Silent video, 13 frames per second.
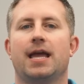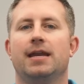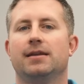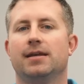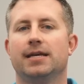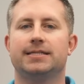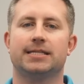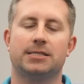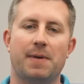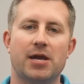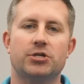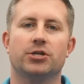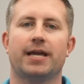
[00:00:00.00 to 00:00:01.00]
and it's
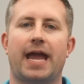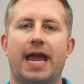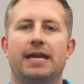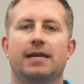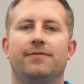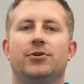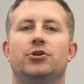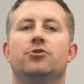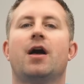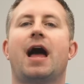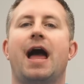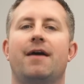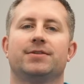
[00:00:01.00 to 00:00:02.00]
especially handy if you do
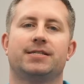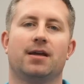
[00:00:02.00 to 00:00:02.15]
not have a